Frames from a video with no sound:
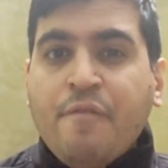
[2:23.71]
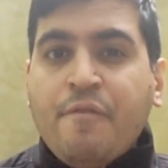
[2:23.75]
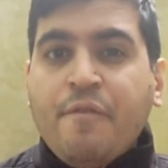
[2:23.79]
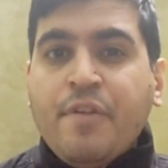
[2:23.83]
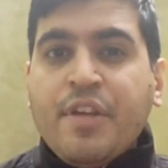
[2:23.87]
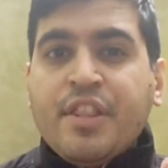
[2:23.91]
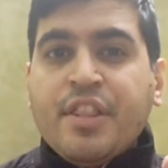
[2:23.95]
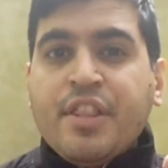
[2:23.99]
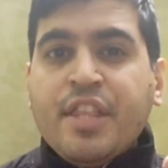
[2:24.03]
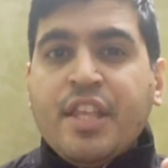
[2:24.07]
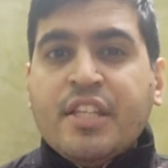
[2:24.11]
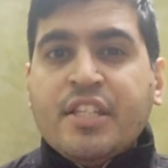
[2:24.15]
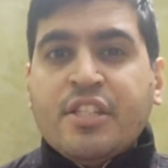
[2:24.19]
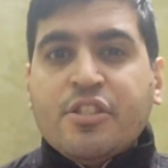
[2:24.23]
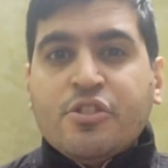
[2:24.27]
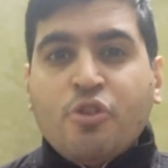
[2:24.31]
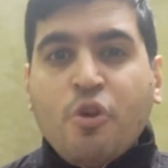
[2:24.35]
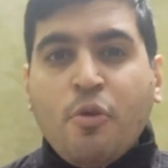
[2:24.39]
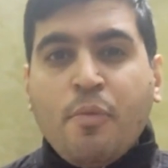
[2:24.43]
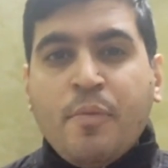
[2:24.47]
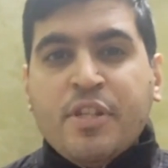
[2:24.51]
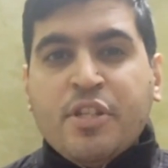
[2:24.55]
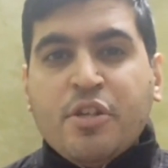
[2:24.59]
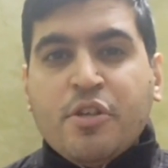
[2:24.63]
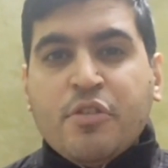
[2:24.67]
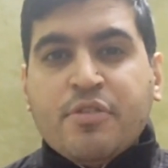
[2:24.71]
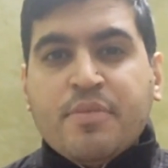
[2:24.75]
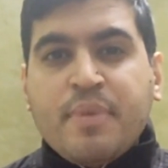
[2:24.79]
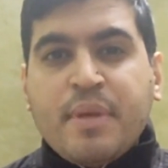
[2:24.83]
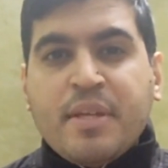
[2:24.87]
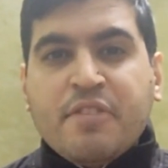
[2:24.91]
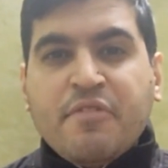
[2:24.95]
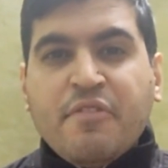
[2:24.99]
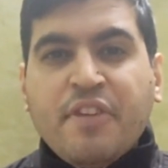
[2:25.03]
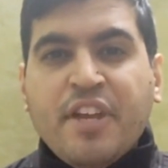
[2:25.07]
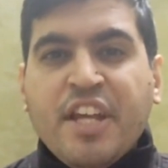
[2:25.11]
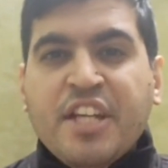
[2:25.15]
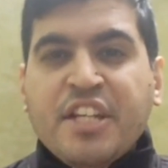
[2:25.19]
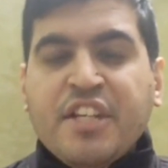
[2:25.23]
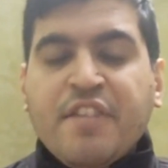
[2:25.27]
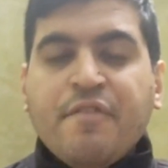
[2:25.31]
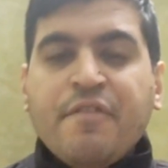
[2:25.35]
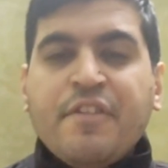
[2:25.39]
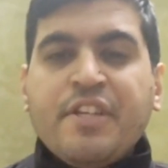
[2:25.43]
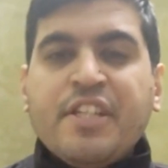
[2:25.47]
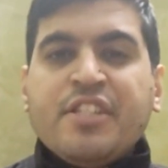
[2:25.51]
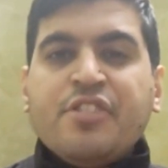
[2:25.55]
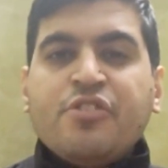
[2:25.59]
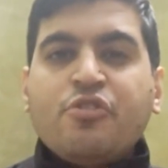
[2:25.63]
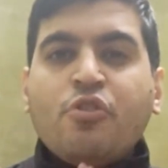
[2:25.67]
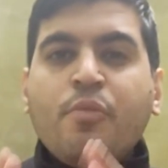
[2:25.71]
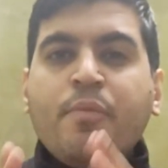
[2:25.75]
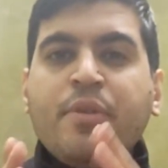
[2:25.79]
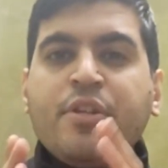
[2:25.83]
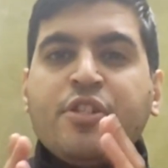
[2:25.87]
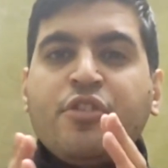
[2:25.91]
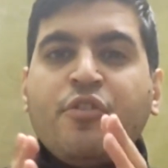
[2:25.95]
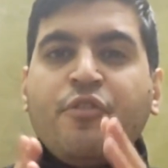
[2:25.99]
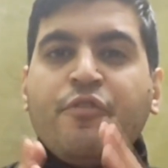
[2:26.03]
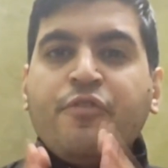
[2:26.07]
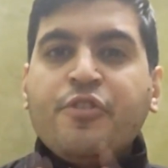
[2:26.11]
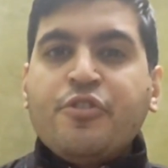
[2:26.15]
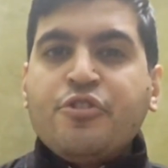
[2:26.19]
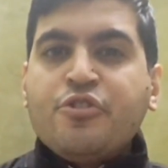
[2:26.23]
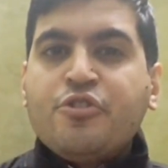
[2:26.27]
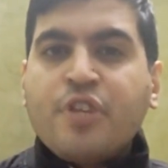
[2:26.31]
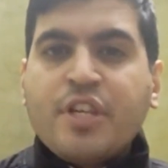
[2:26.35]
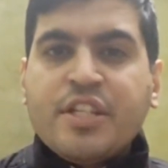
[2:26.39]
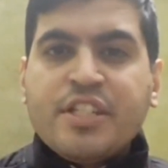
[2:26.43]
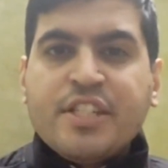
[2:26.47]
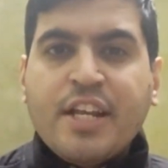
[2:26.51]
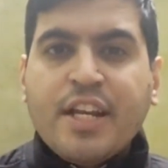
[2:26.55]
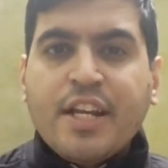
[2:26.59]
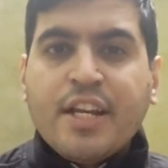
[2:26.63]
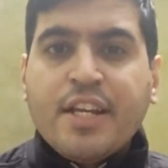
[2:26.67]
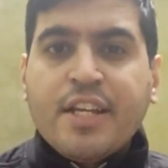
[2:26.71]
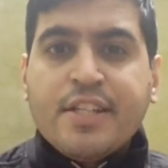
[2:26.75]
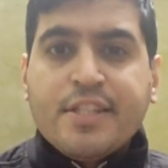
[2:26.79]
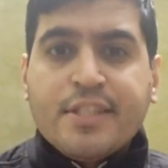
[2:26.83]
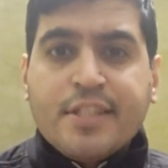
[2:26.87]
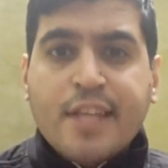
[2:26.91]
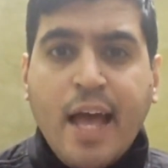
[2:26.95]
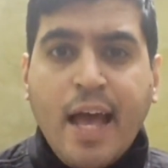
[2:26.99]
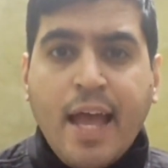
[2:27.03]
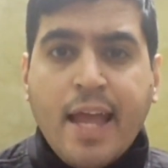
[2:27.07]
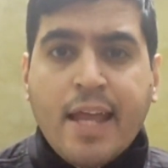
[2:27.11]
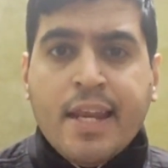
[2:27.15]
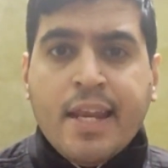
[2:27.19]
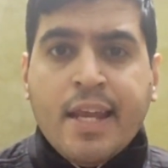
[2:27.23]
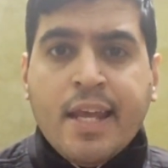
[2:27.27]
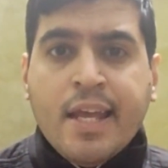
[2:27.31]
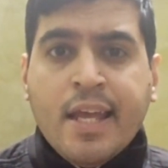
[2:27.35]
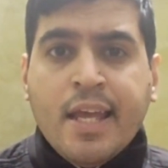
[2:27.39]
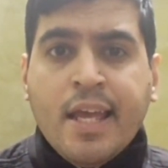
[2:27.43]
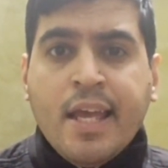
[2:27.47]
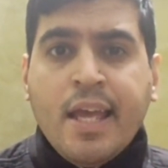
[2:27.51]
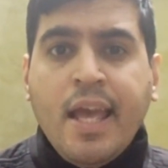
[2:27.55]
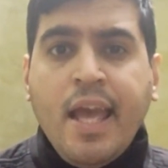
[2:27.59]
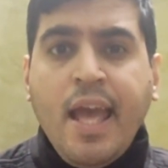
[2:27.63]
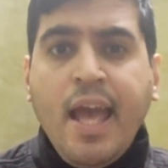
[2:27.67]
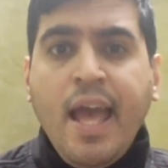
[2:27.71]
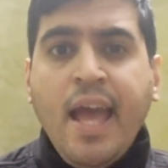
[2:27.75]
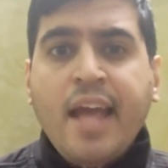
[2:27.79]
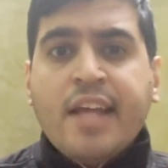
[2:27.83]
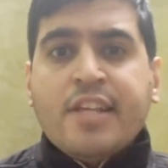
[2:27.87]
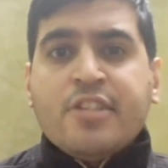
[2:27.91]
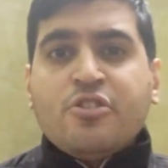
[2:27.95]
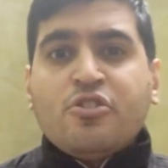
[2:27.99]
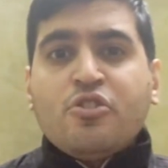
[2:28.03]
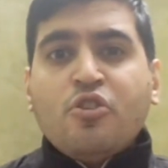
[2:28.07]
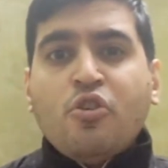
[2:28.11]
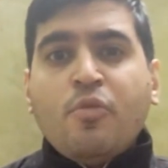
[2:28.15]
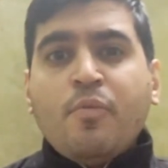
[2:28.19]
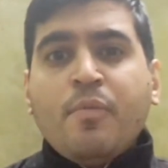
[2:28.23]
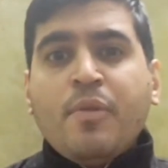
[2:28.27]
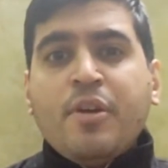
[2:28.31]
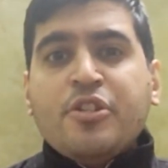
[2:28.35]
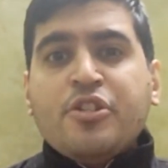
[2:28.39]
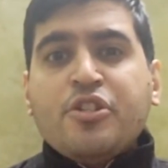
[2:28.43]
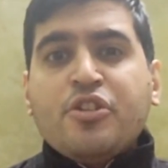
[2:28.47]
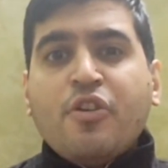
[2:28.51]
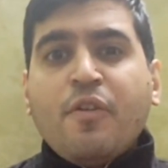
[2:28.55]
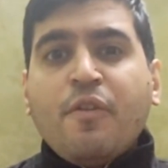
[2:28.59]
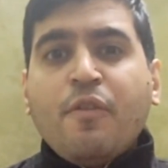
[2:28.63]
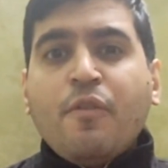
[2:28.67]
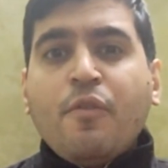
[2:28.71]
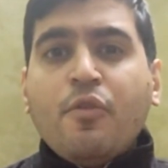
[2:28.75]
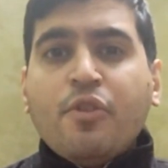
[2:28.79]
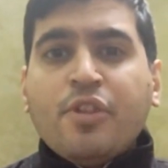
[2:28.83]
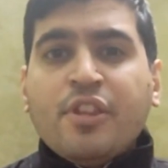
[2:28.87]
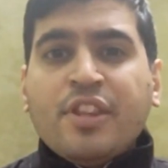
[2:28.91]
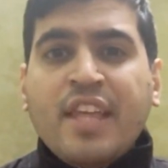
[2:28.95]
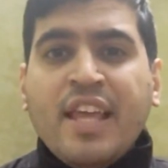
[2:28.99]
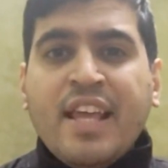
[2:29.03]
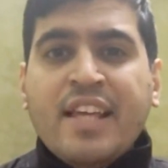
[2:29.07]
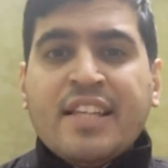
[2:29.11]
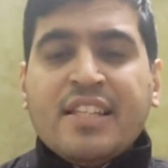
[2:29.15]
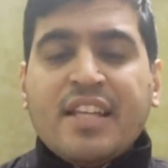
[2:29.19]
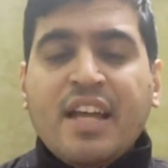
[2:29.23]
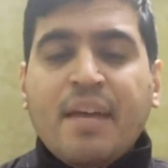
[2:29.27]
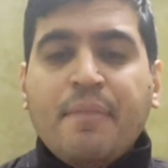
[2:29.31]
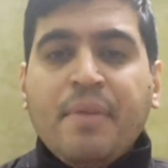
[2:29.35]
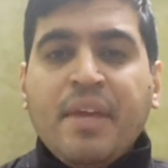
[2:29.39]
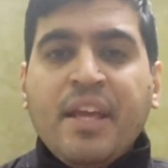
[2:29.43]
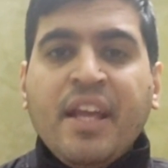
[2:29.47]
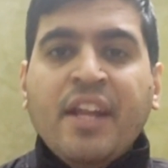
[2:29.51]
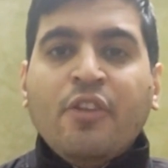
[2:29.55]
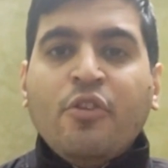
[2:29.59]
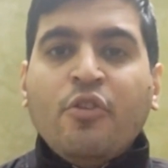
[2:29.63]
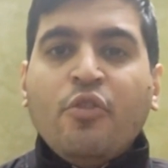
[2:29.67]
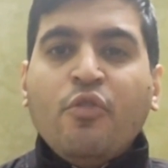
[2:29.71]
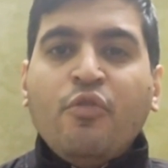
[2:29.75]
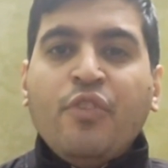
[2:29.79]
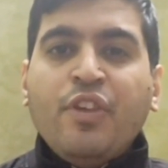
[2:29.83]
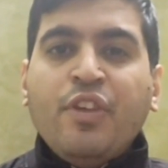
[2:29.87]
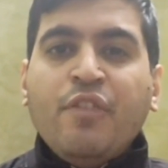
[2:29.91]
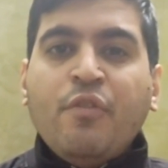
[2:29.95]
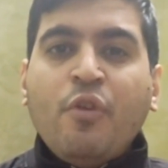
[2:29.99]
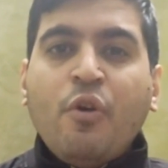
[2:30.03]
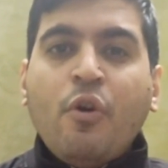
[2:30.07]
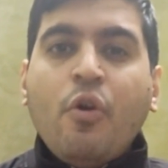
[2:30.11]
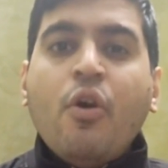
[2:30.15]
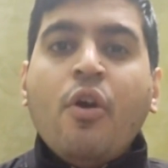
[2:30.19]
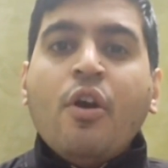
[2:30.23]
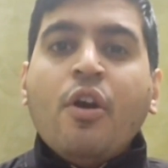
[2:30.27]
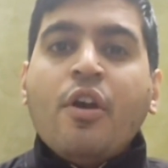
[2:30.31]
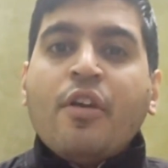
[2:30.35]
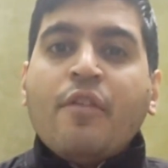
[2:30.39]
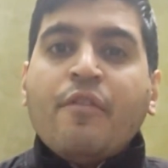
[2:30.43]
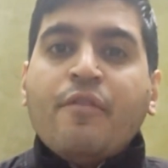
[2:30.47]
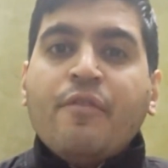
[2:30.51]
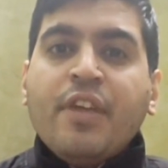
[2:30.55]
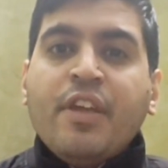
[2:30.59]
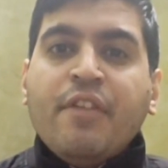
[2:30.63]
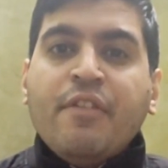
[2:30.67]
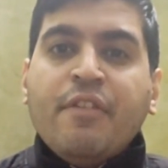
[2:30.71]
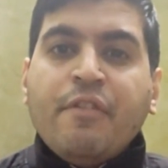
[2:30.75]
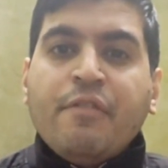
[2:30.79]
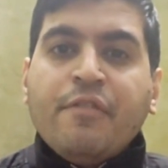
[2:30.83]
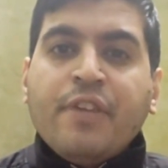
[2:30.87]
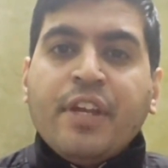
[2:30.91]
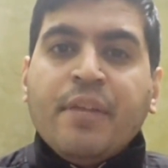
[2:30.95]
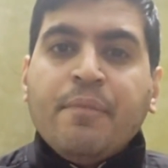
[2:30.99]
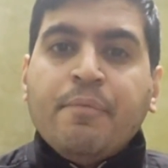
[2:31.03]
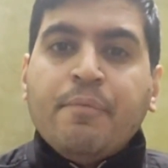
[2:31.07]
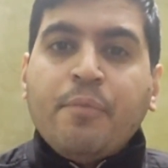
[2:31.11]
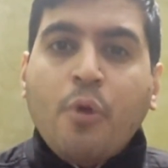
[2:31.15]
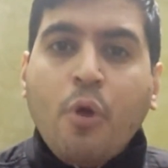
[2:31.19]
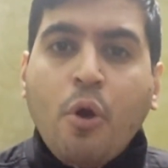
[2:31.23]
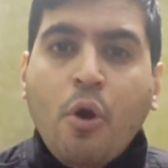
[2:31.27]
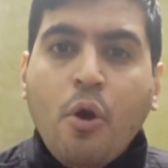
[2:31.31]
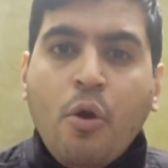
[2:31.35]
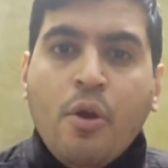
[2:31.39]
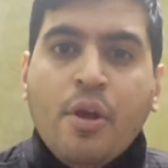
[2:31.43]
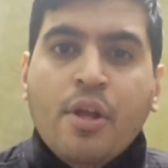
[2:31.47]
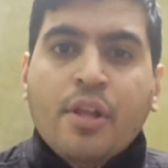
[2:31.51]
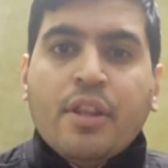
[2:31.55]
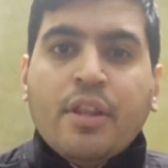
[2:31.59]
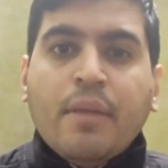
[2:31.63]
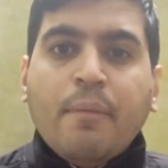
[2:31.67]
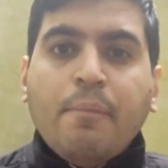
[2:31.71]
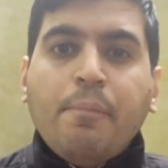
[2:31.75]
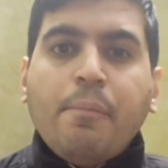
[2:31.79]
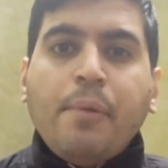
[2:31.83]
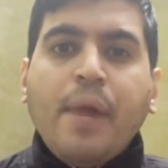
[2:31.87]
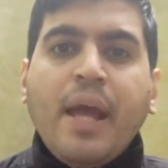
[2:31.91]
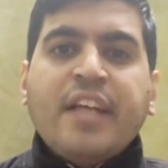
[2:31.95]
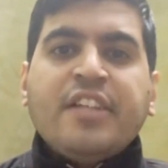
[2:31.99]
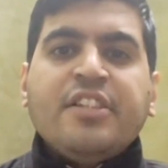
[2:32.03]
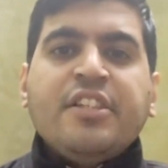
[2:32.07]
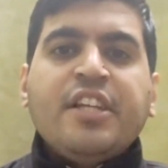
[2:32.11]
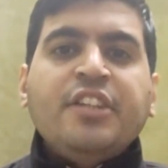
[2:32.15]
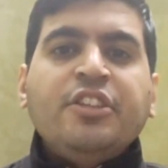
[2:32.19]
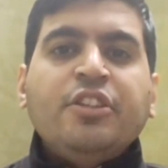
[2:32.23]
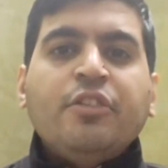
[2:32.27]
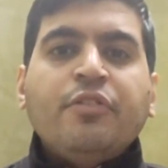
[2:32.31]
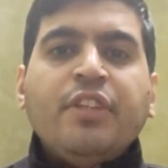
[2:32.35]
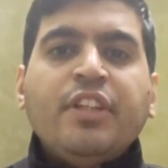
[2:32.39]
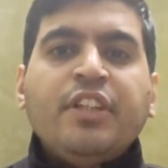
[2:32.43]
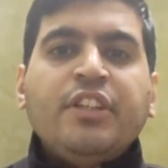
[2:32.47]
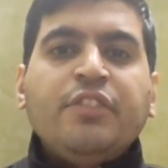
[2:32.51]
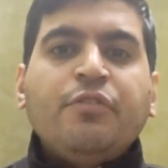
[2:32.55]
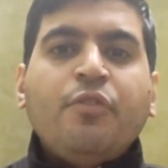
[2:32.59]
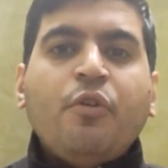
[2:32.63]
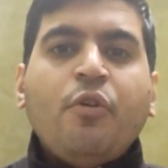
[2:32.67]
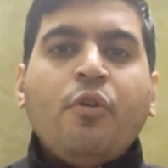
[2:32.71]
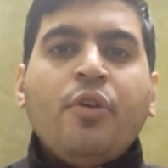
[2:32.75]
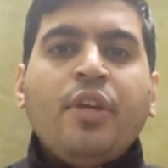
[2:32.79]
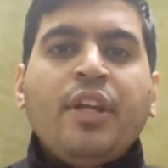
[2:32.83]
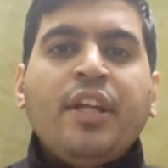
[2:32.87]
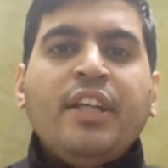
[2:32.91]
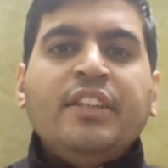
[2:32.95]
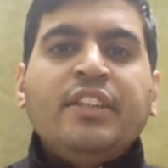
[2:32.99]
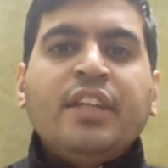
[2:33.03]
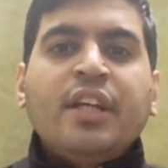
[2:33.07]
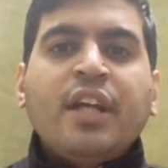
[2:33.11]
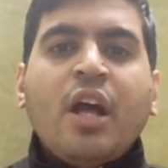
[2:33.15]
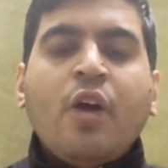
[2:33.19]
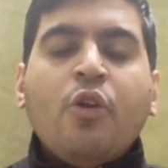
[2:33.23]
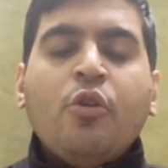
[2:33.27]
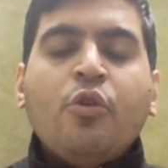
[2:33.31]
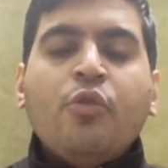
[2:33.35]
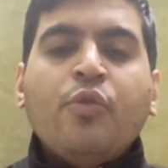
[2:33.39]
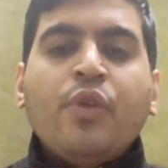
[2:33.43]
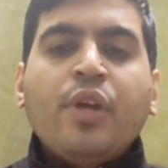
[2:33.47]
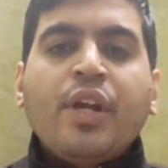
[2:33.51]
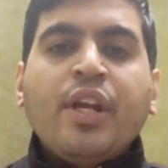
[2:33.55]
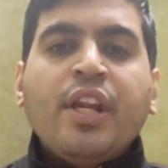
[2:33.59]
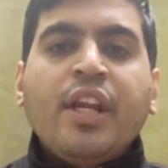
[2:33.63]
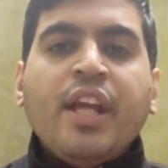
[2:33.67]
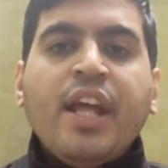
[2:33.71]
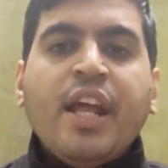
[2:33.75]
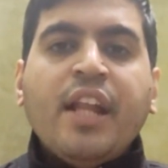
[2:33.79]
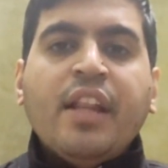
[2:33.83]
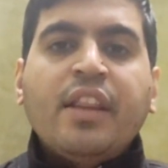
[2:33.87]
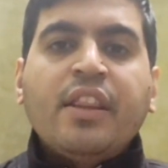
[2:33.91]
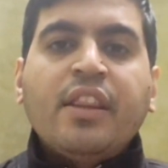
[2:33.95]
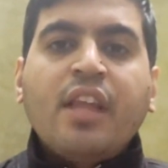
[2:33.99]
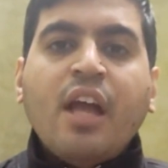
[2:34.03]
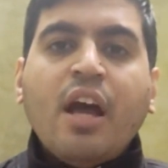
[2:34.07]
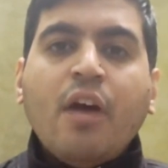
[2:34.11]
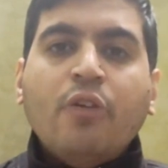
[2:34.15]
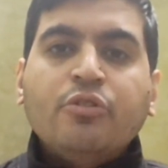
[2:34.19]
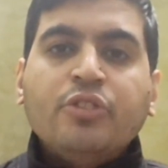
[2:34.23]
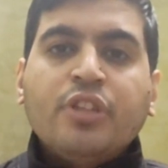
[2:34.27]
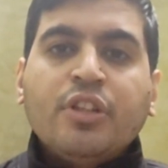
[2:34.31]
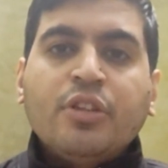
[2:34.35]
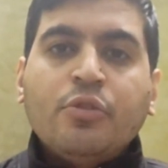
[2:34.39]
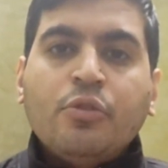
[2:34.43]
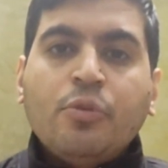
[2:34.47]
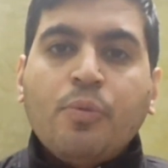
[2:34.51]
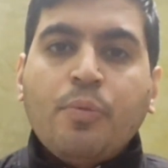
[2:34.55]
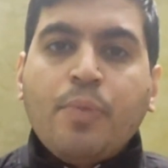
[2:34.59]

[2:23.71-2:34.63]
With this so much of specification, with so much of futuristic design and so much of good things coming into Vivo V15 Pro, the price range of this phone is around 28,000